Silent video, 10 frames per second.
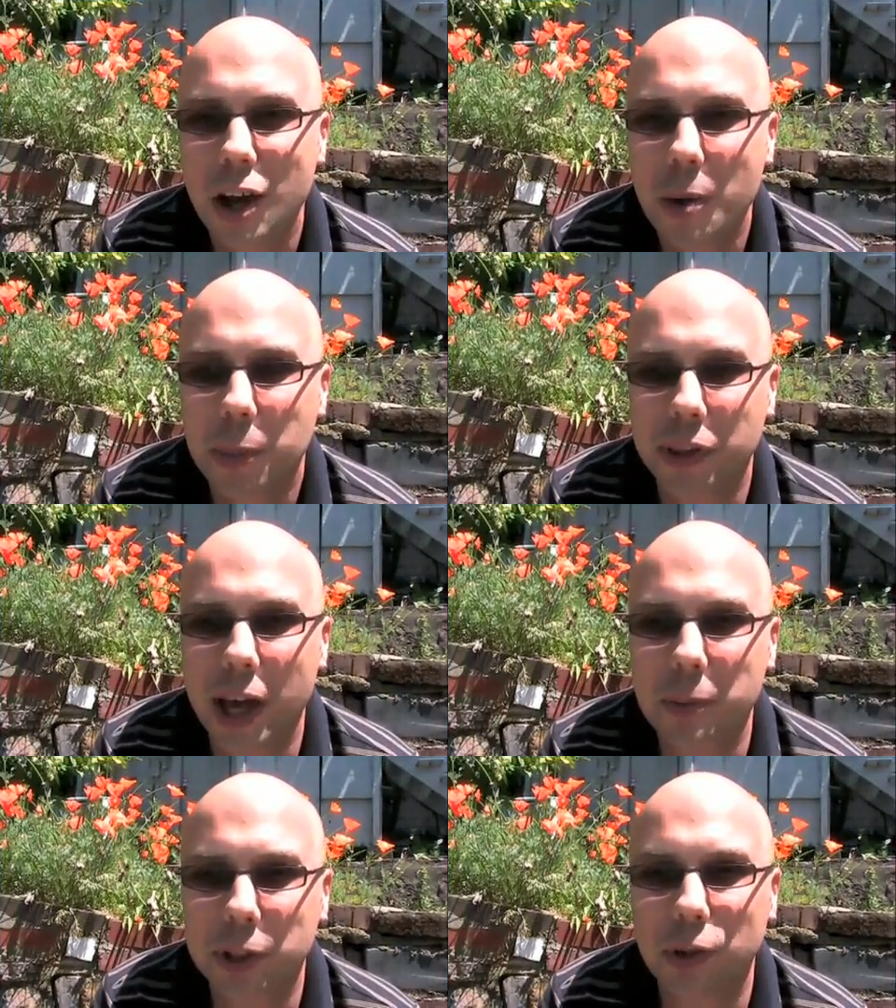but
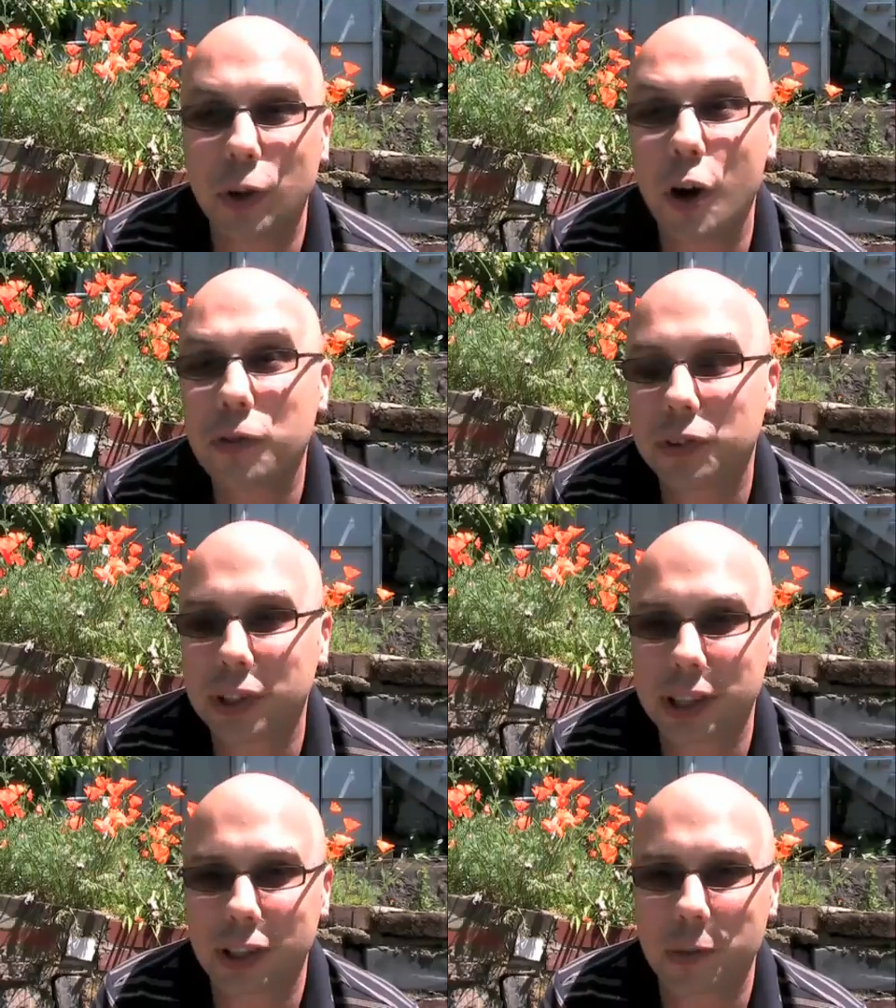that'll be cool.
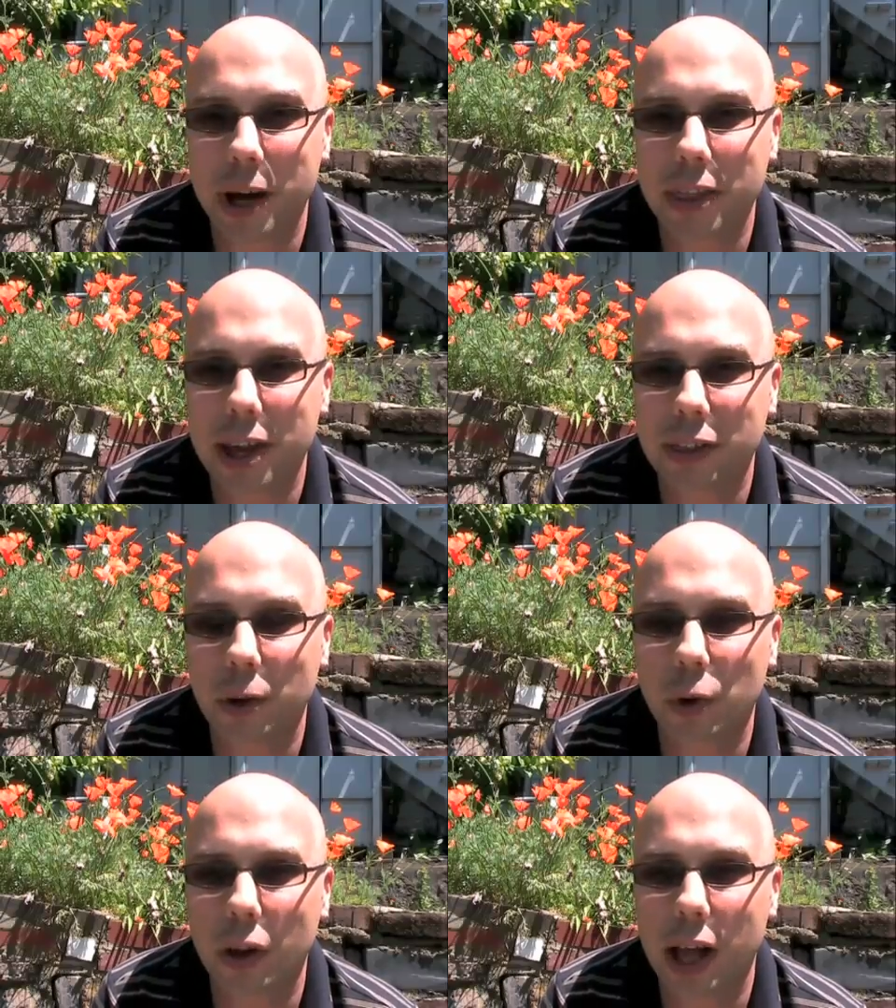Hopefully, you know, by then
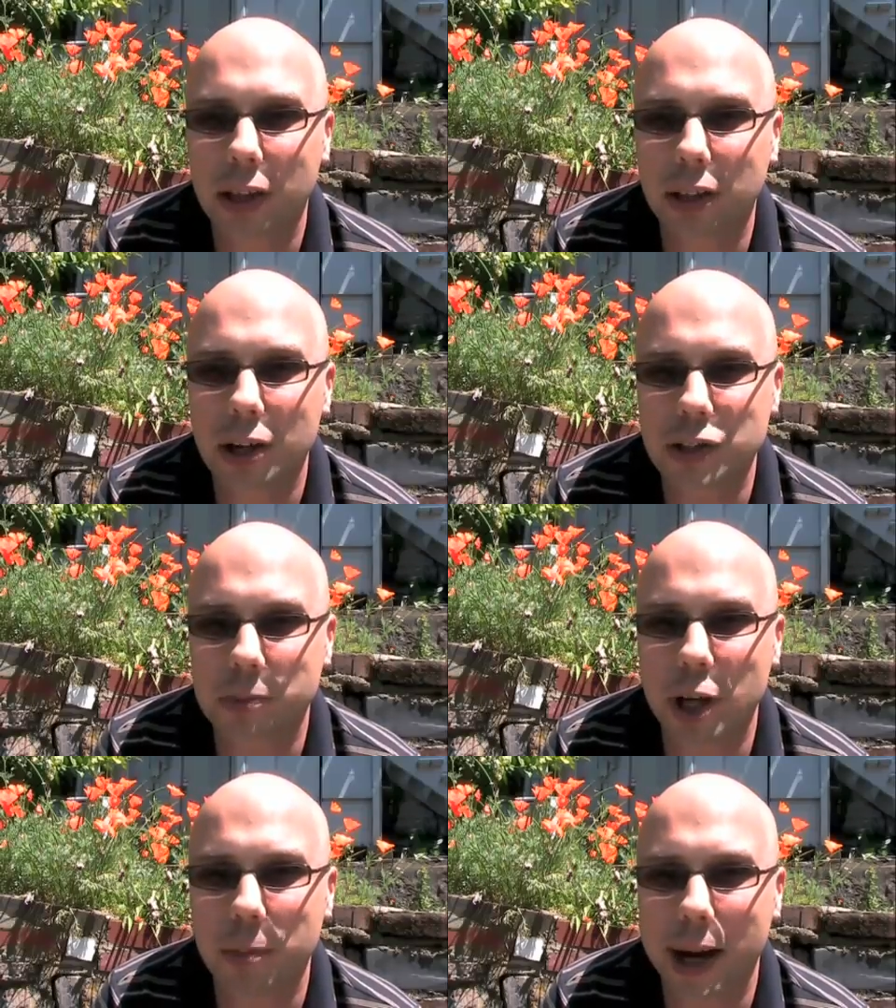they'll roll out a larger
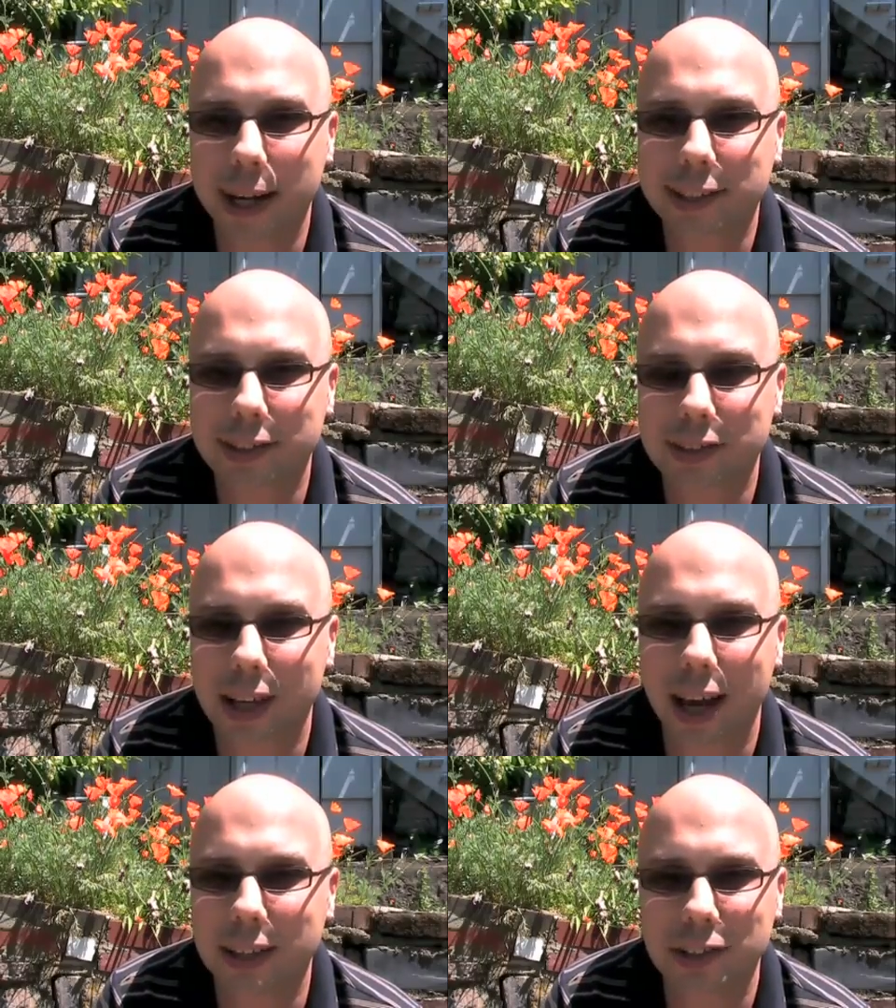mailbox, because
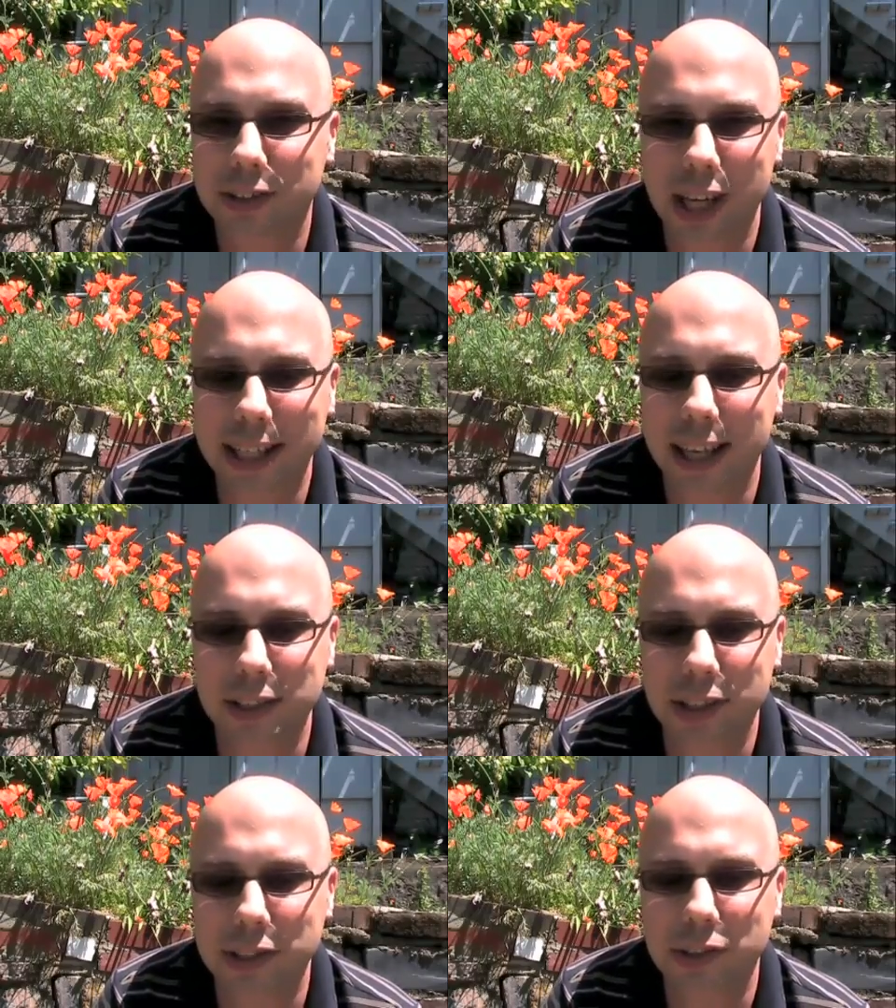
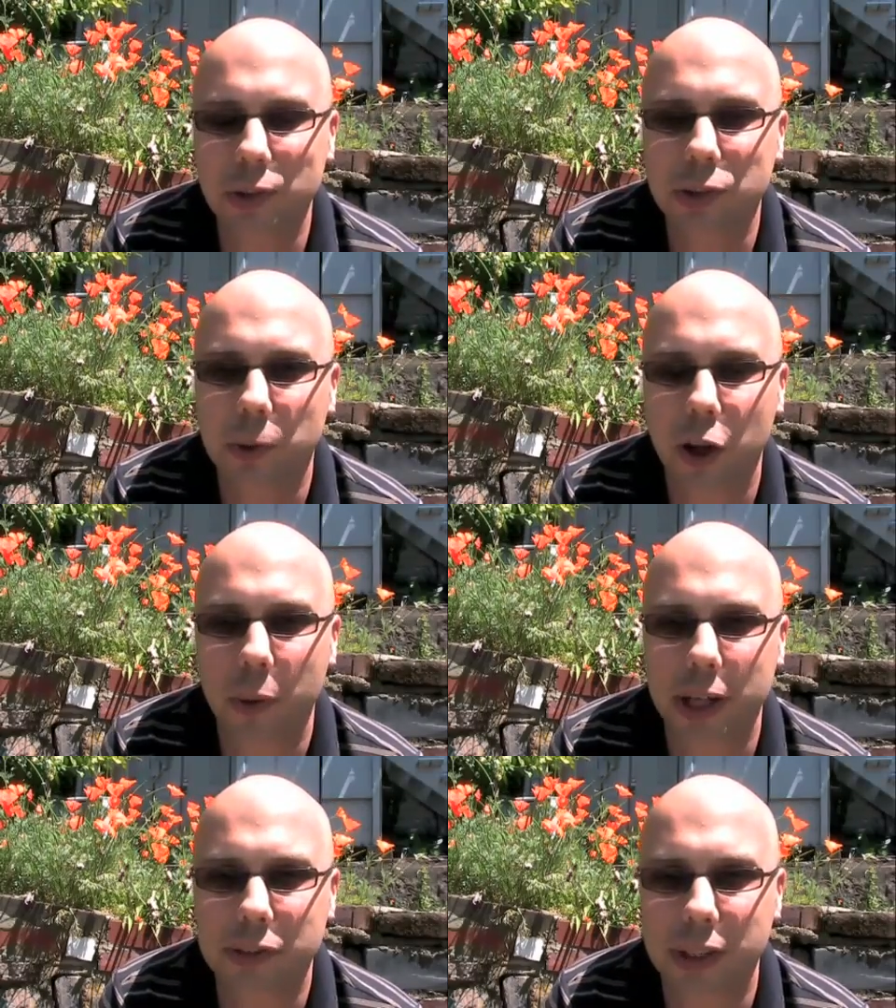again, it's too small the
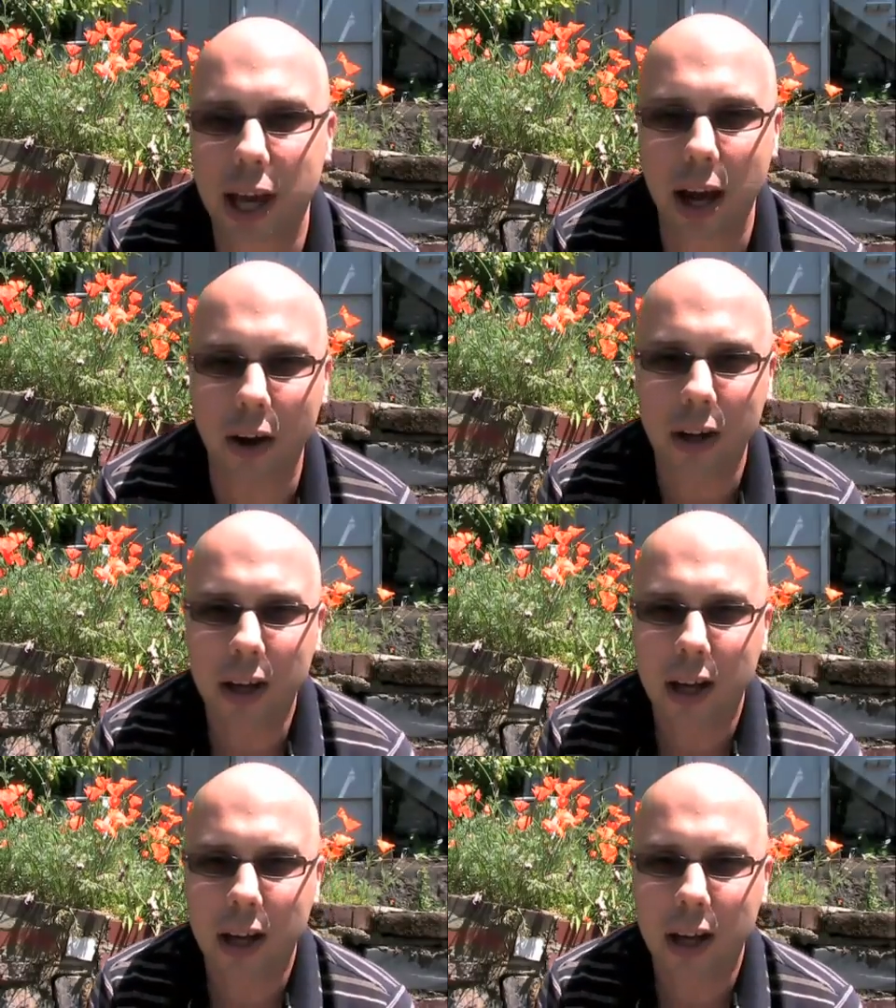way it is now.